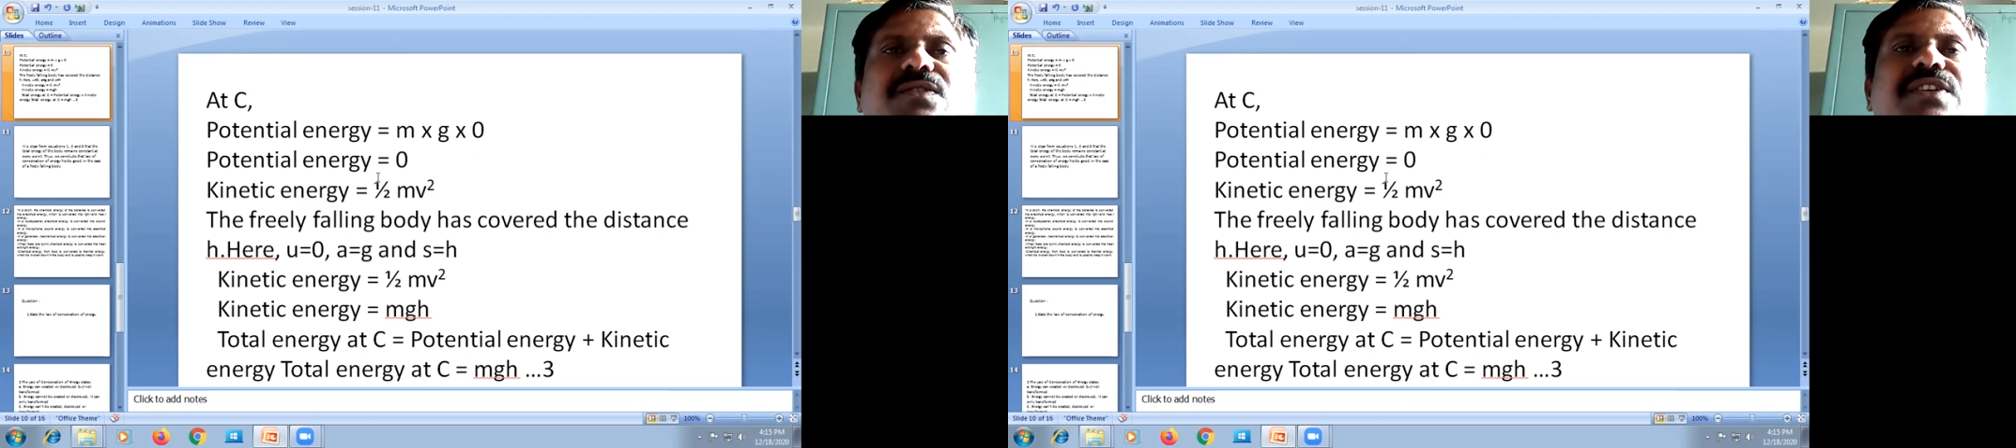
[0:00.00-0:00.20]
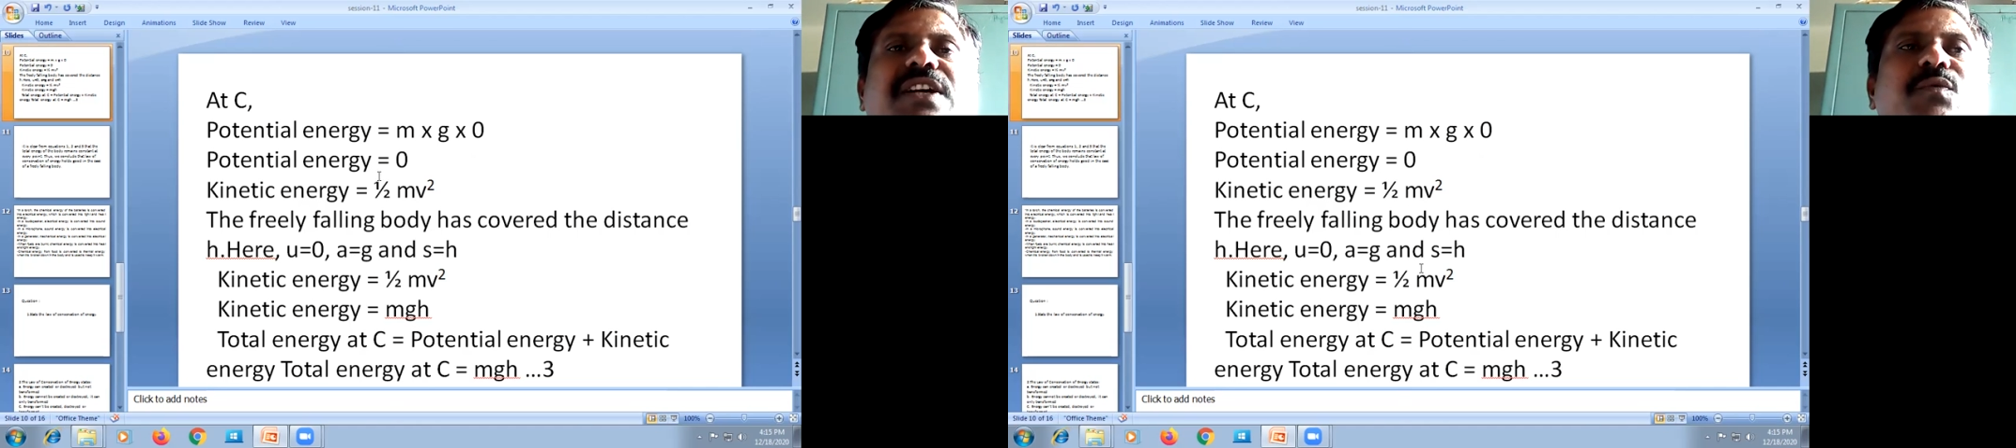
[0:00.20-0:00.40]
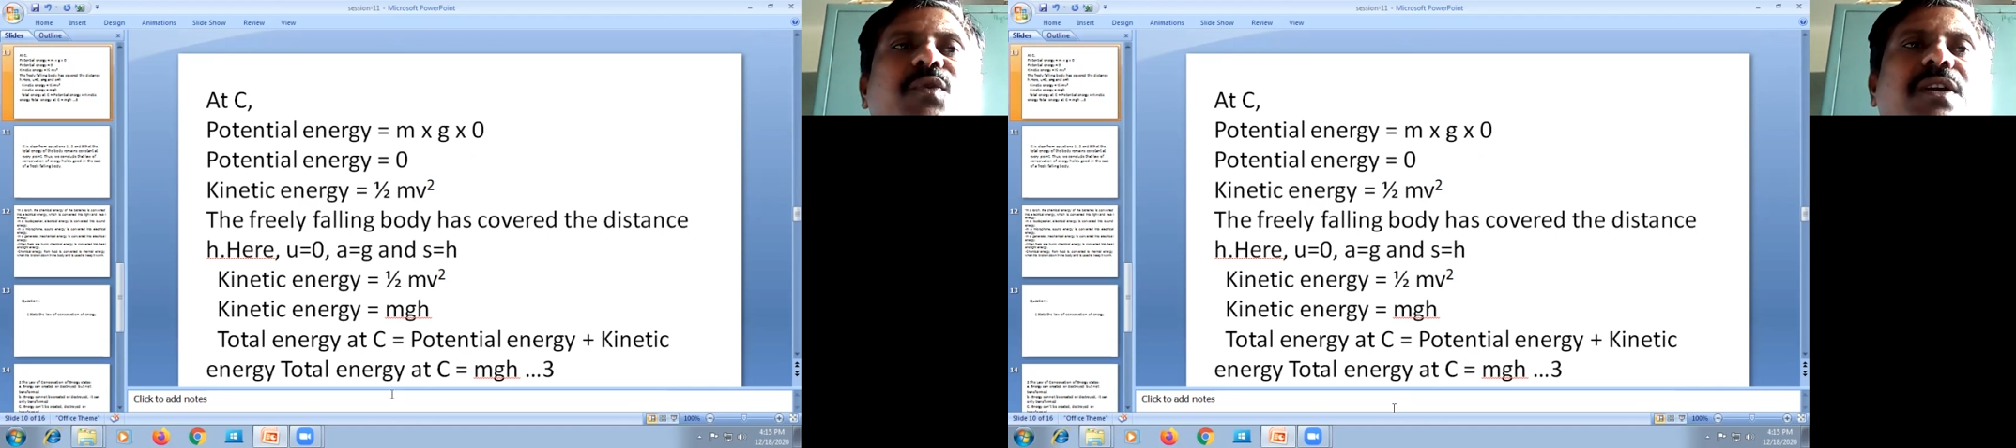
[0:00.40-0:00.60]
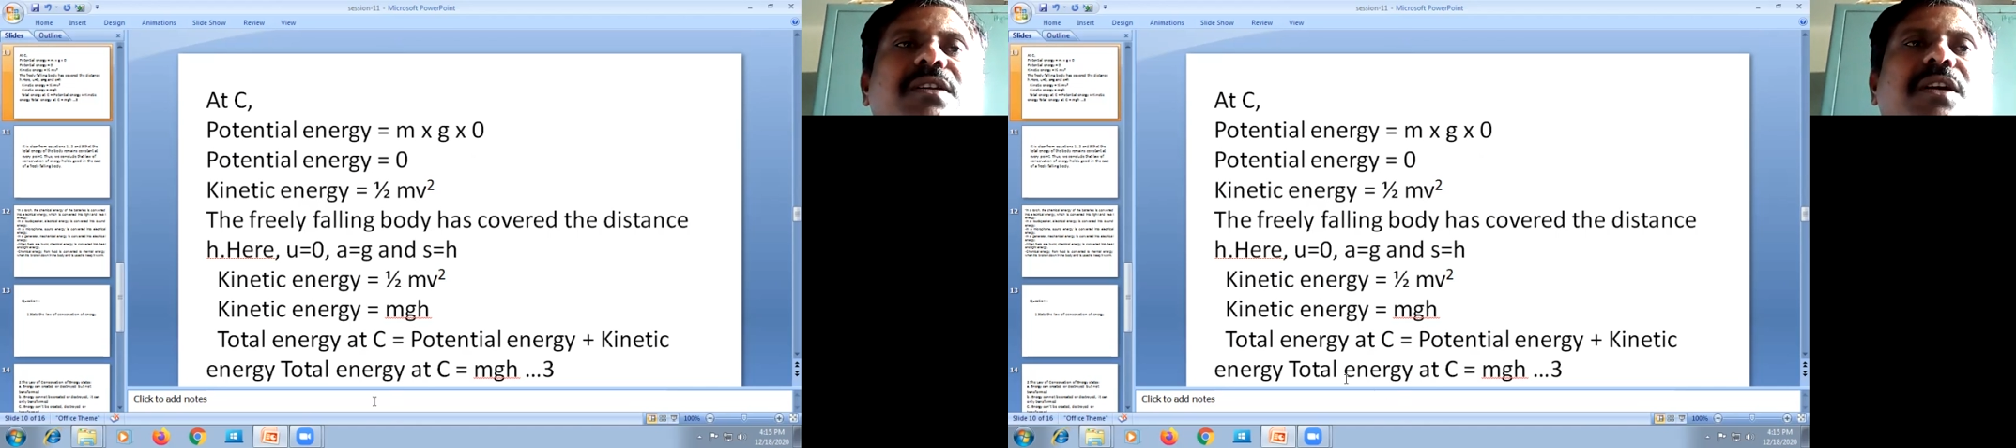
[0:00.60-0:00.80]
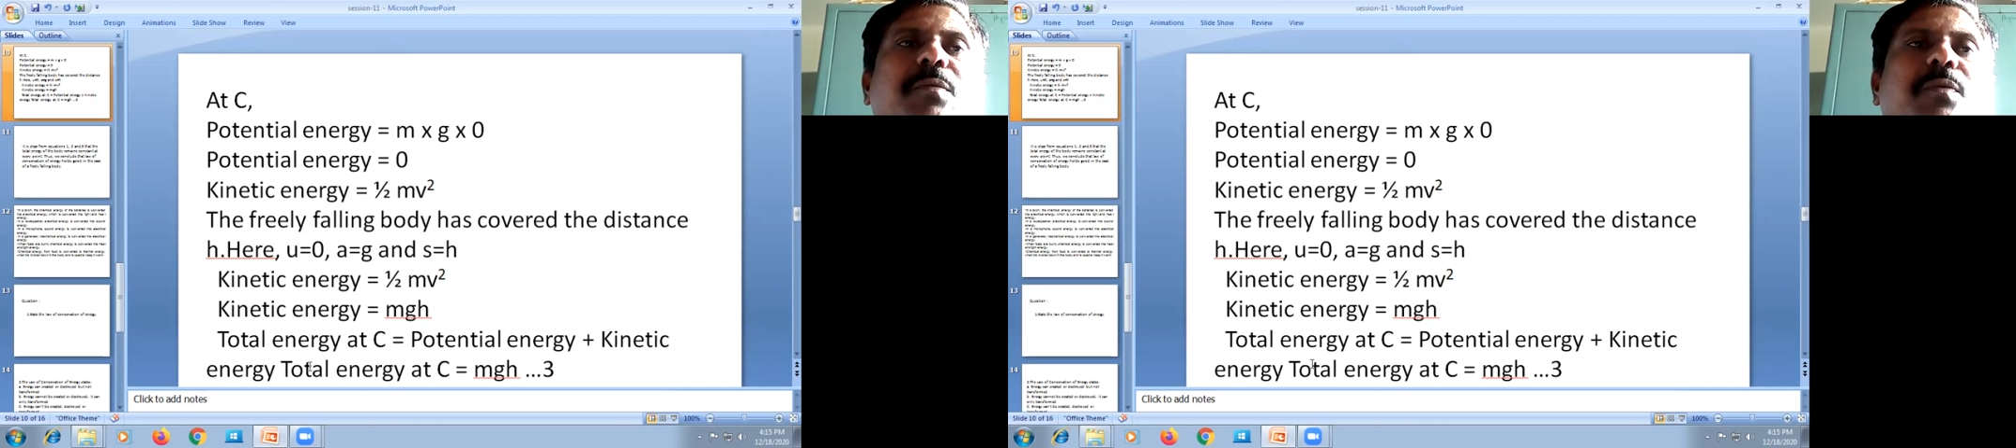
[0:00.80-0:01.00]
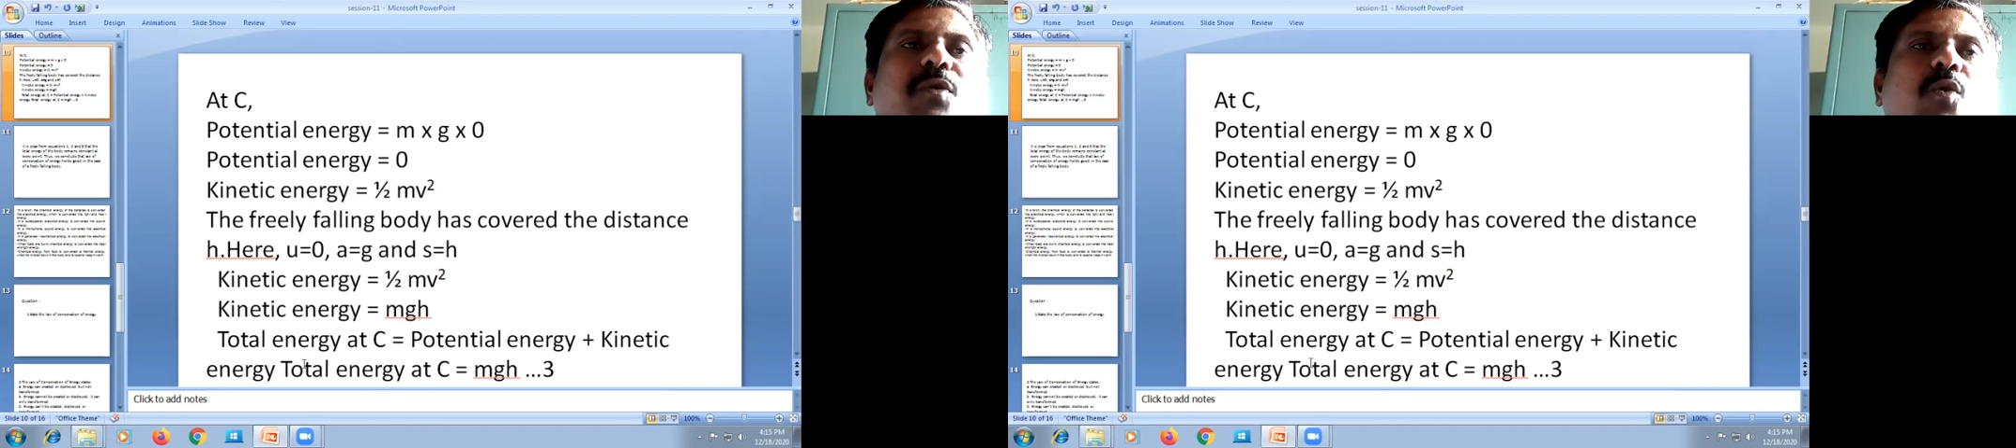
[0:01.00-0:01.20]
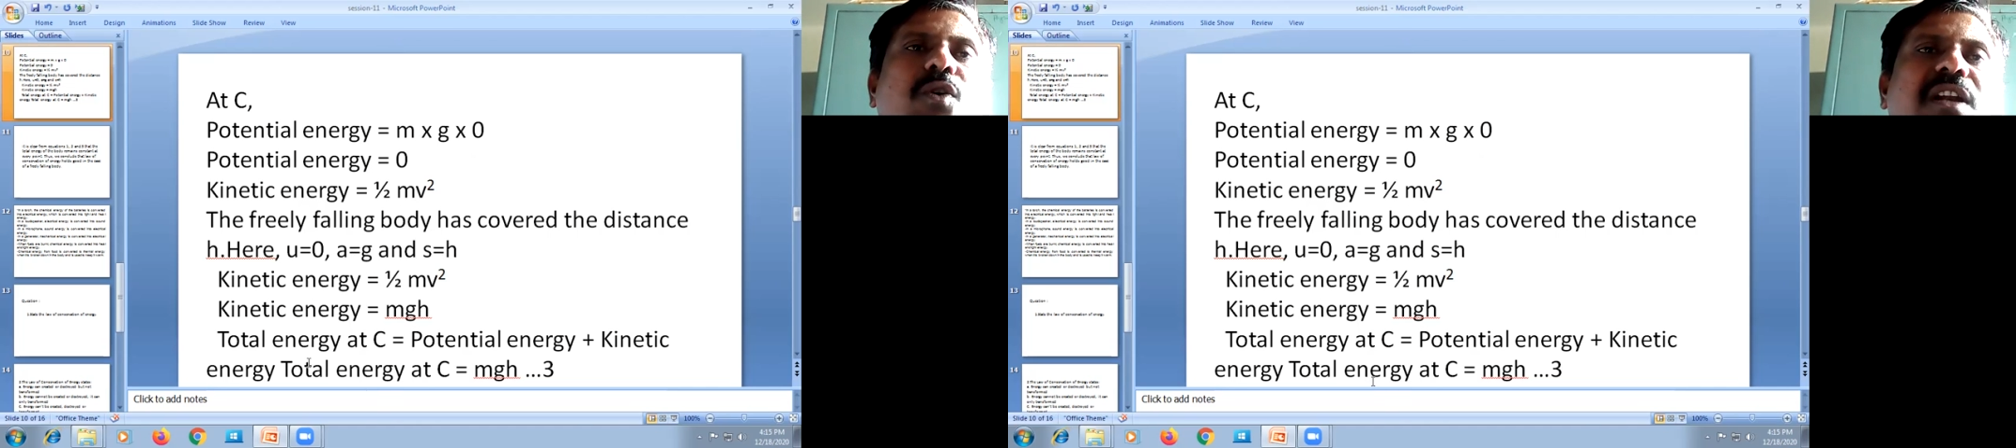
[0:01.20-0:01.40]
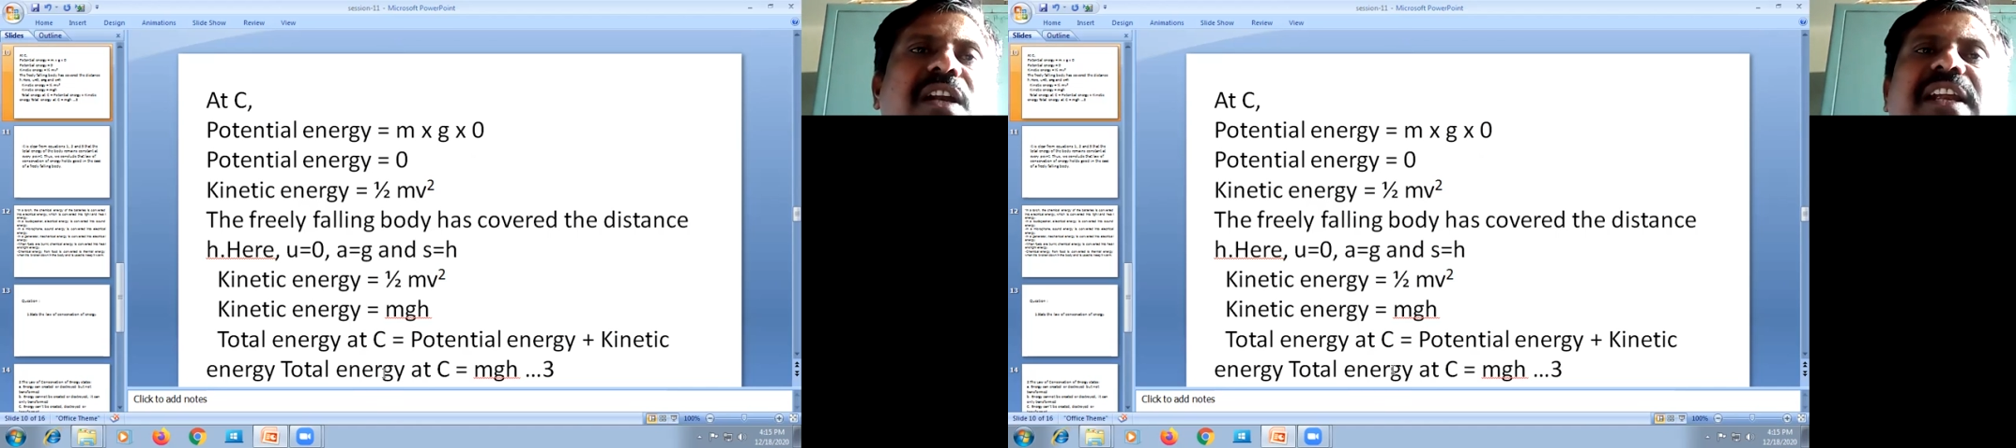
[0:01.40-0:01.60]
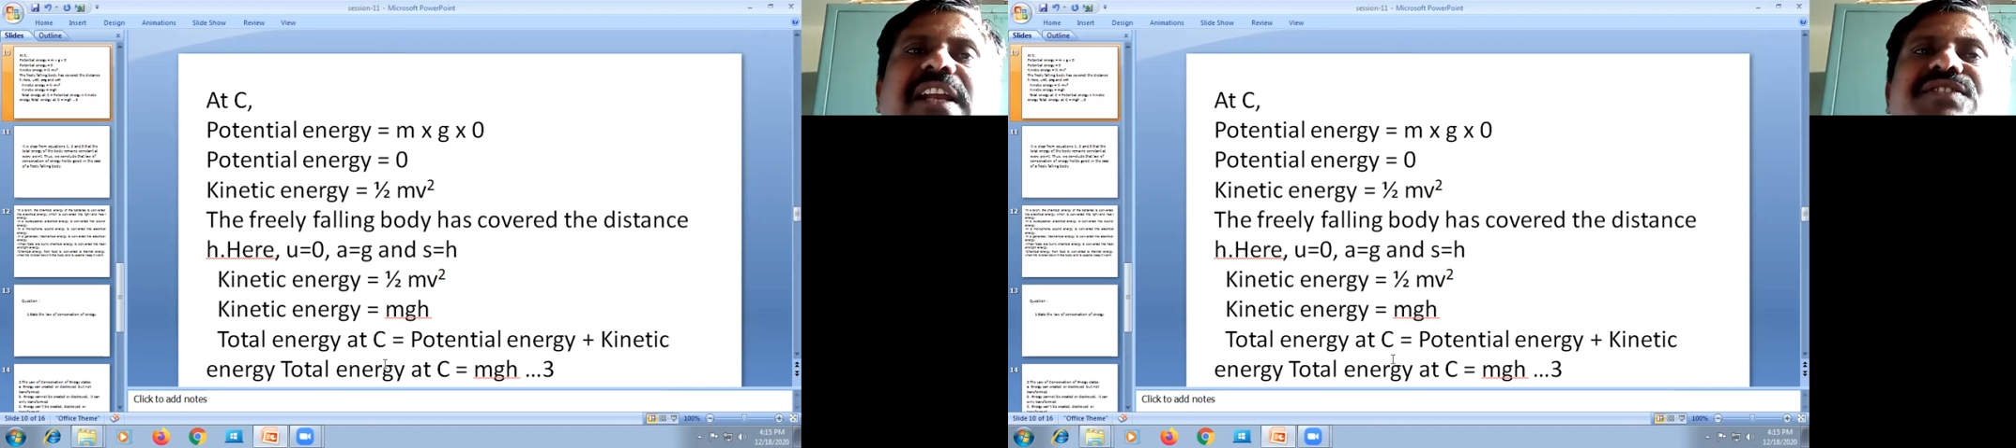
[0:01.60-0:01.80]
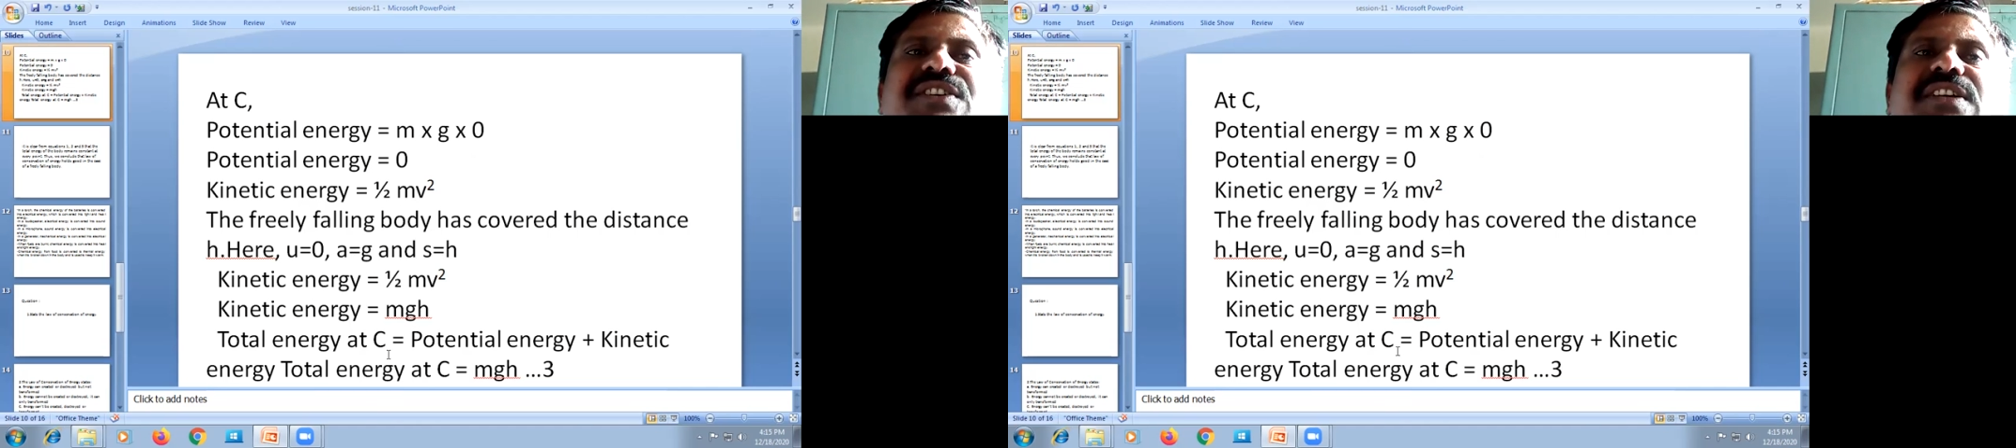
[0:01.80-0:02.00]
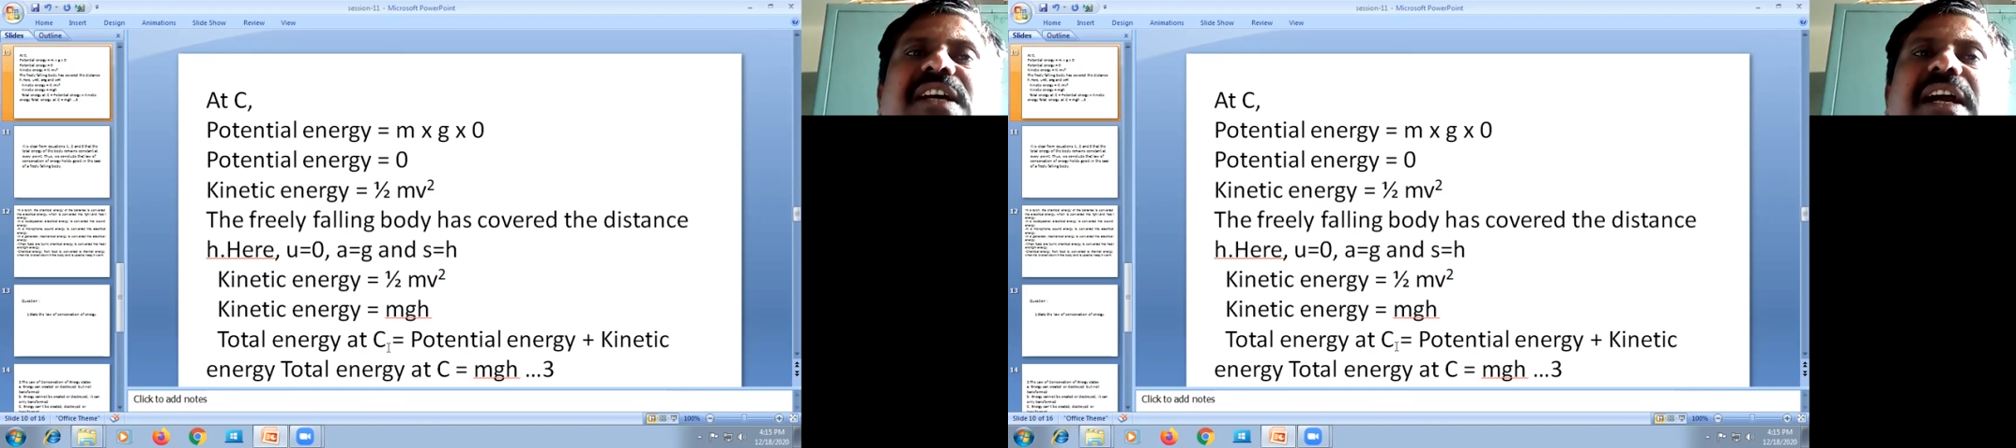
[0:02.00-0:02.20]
So therefore, the total energy